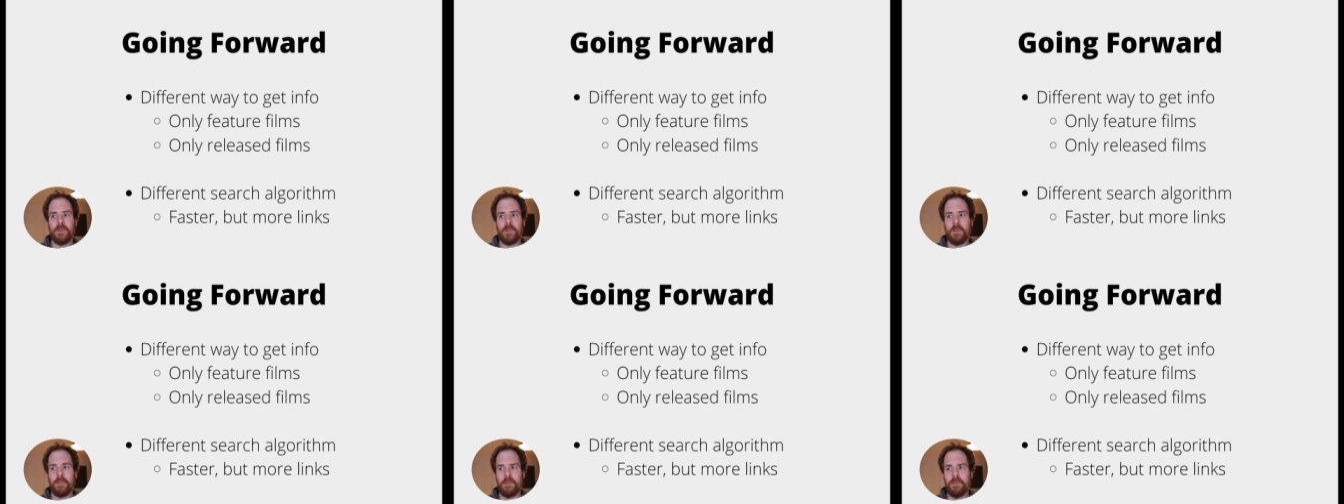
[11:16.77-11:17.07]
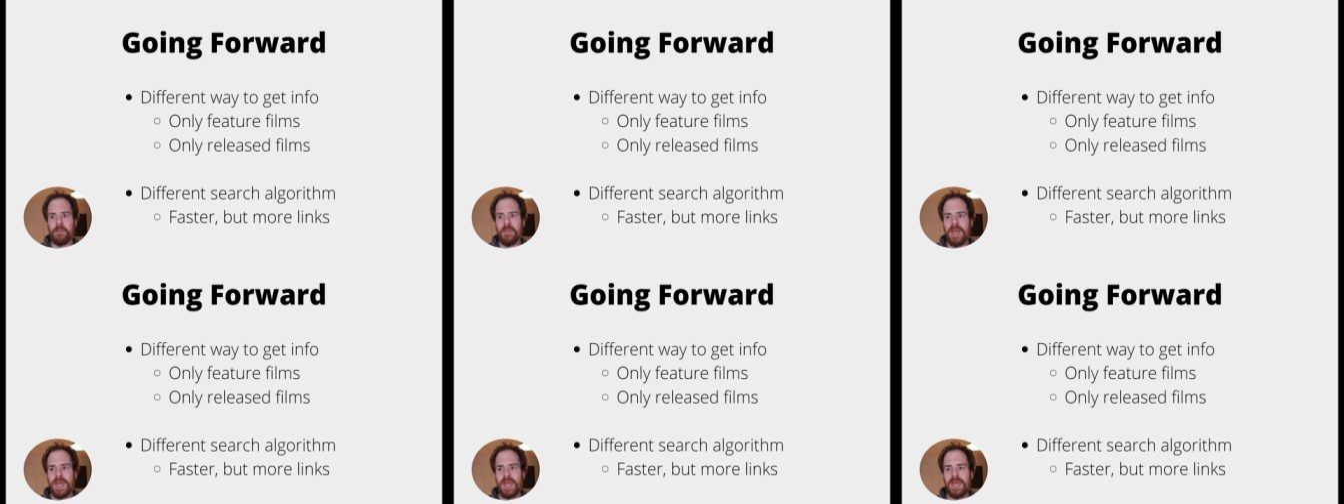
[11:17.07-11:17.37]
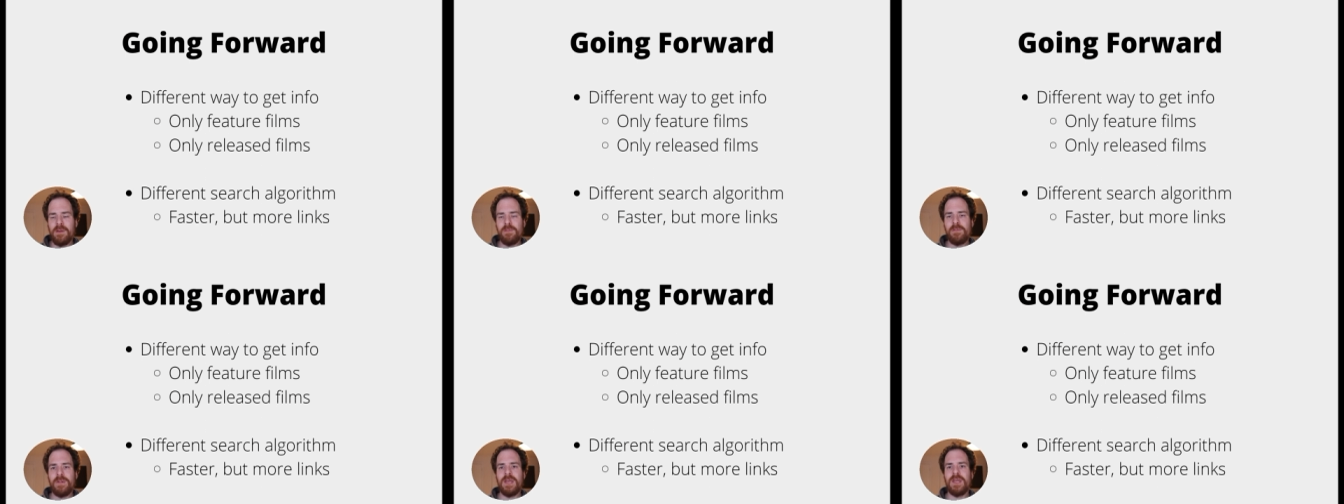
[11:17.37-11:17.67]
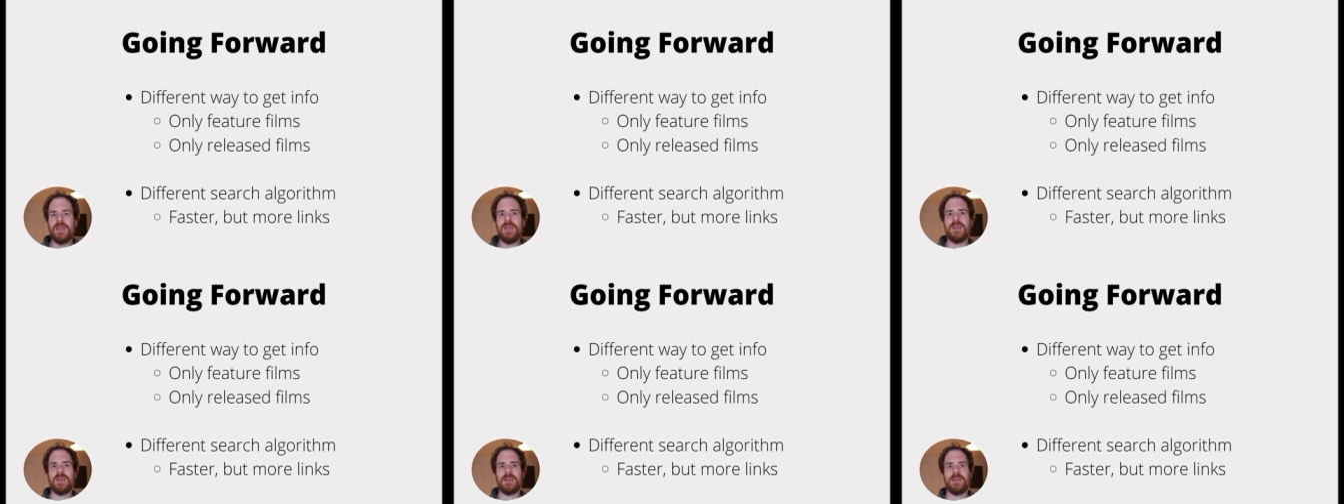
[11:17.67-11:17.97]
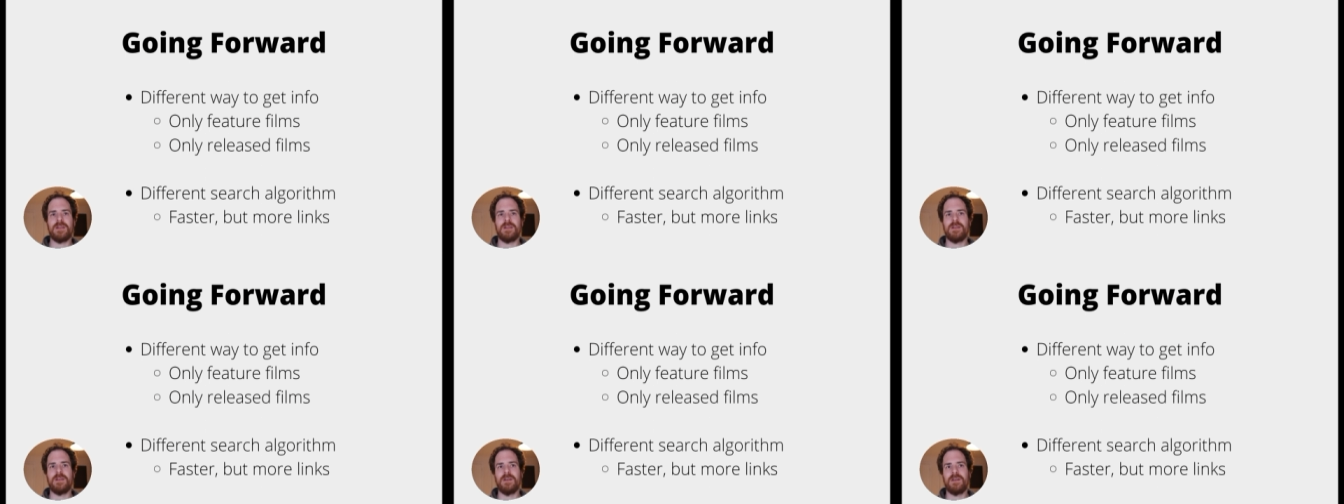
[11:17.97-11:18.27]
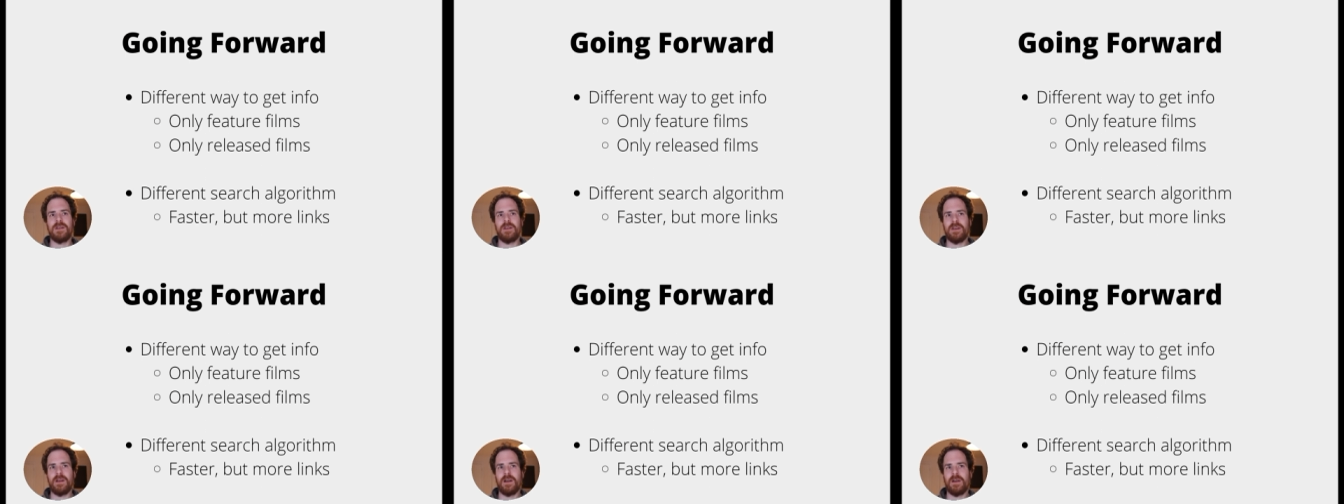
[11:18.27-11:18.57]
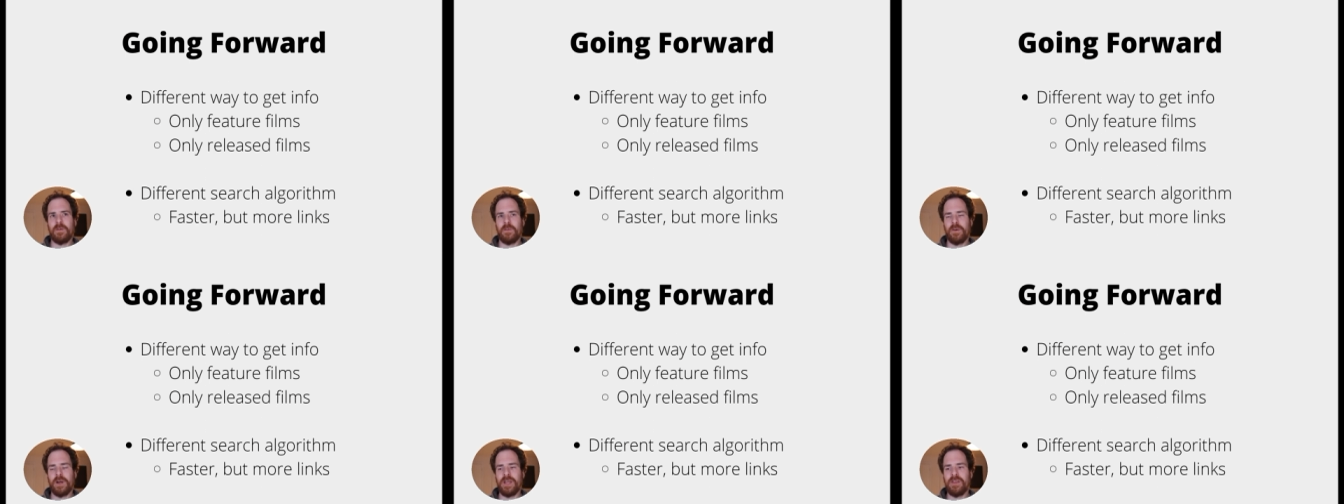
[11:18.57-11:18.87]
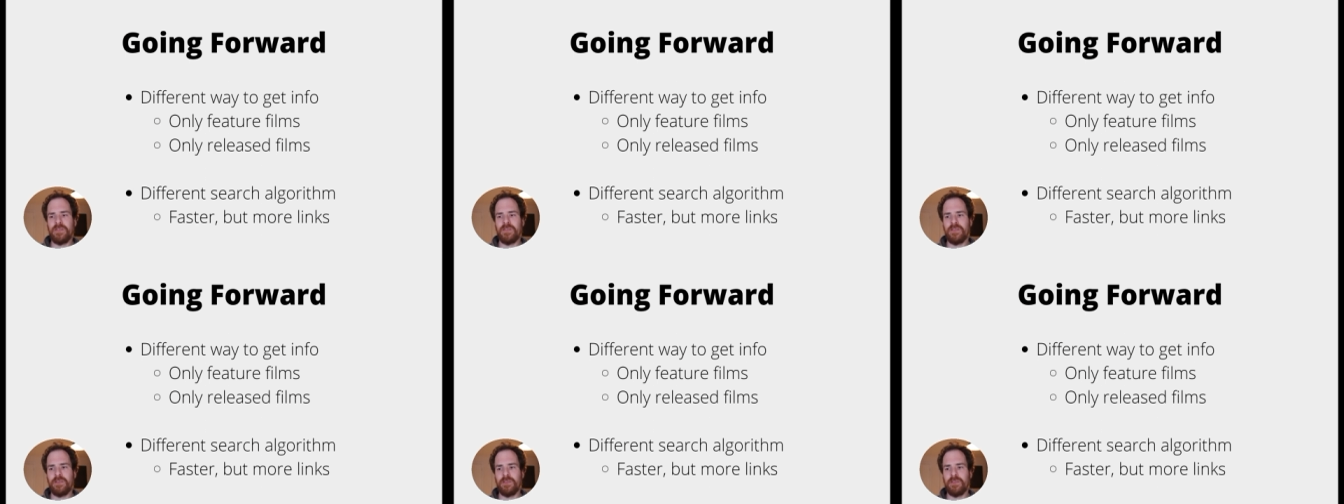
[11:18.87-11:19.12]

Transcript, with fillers: maybe there are ways